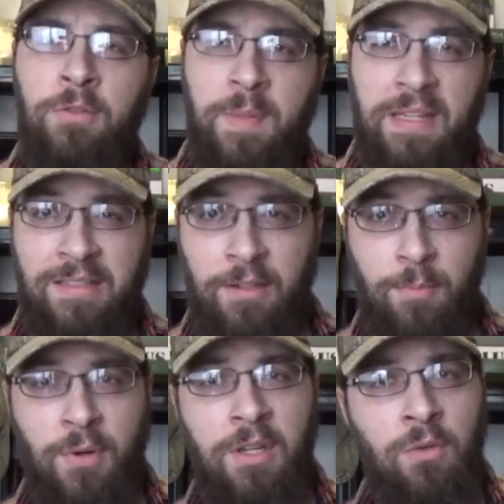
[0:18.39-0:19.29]
baits that are
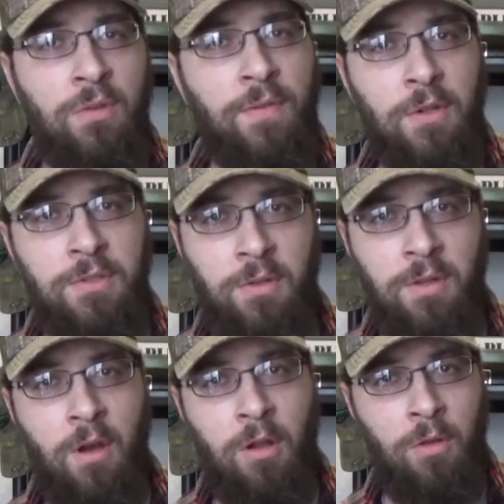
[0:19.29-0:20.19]
pretty universal
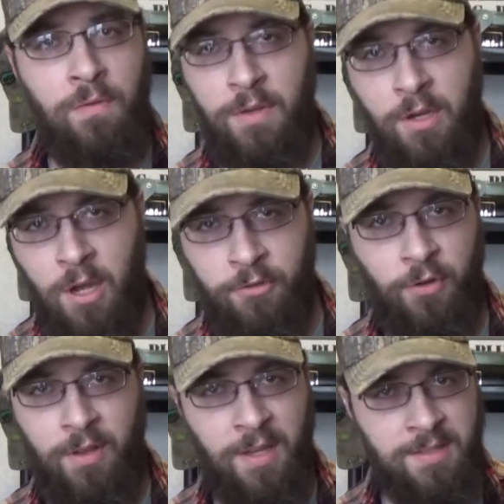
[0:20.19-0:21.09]
that all over the
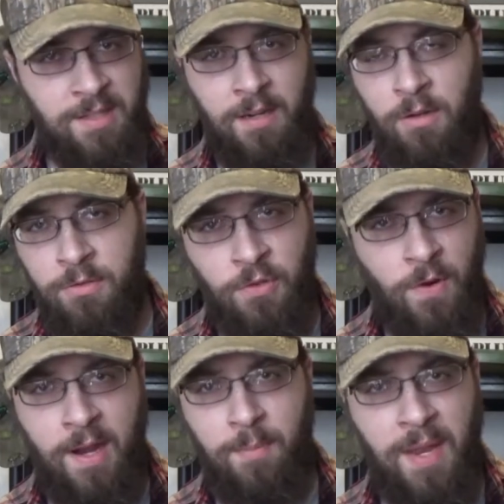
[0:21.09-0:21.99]
country like Senko's,
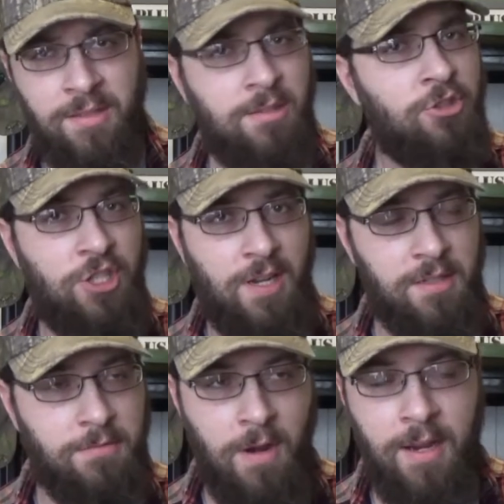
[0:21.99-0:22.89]
crankbaits, and
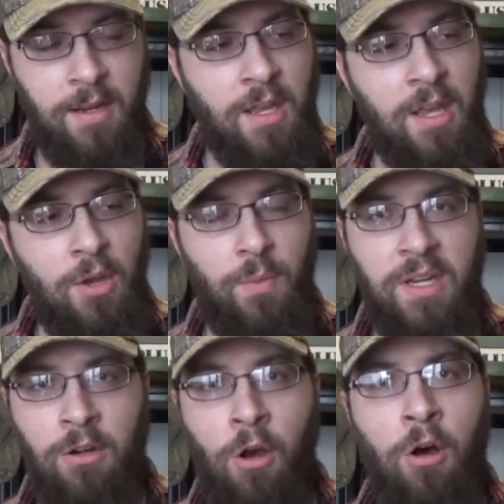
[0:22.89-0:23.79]
jigs, right? We
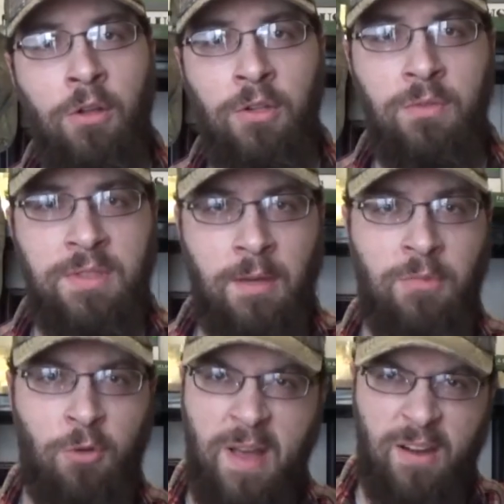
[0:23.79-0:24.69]
can all use them
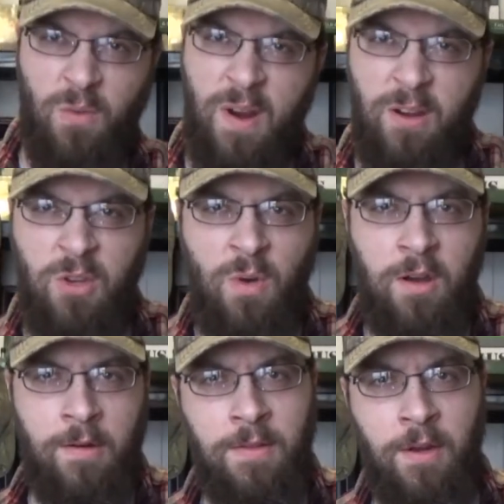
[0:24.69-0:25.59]
no matter where you
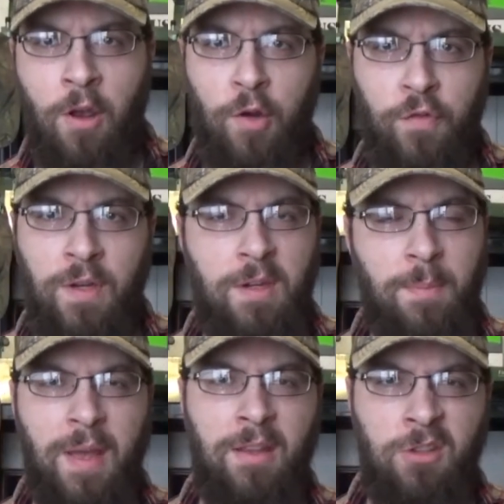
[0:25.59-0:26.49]
are in the country.
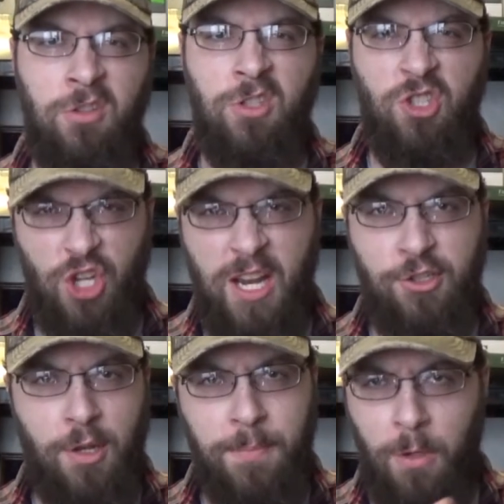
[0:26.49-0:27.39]
You just
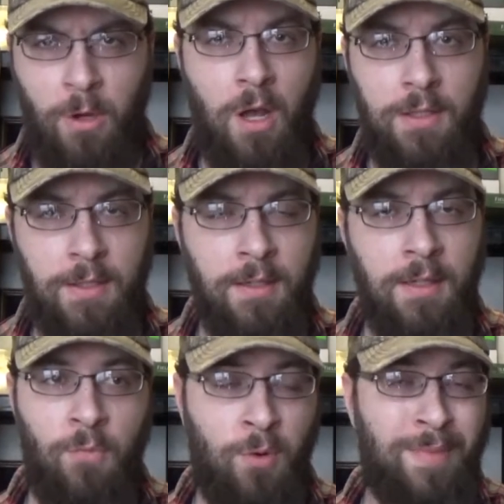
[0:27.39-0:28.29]
change up your color
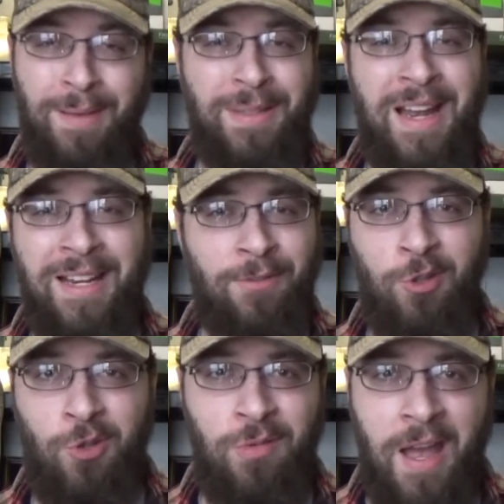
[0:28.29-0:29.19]
or maybe not
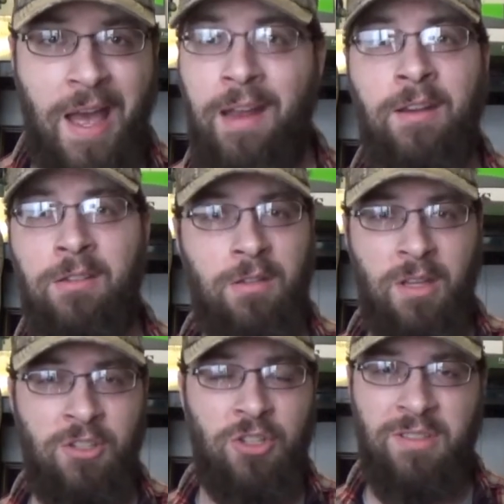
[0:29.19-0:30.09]
even do that and
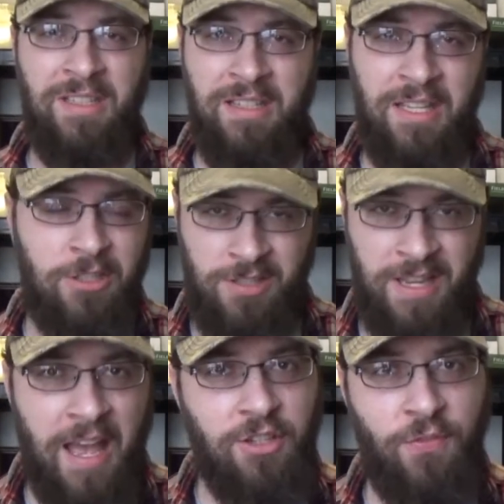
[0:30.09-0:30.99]
it just they just
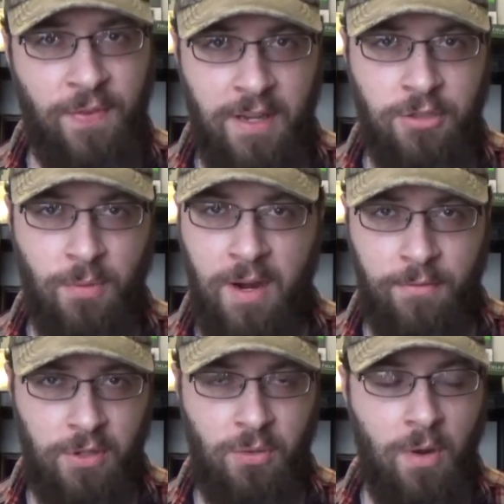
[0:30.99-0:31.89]
catch fish
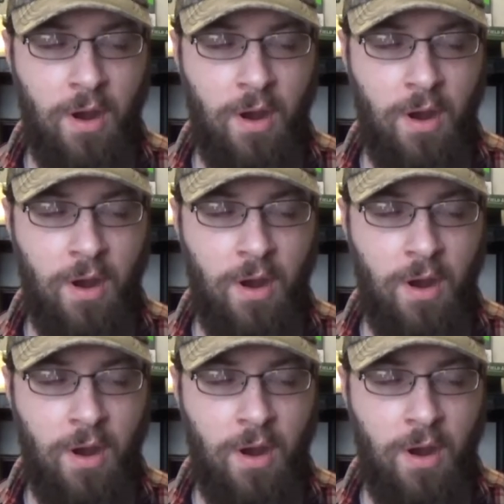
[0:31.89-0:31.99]
wherever you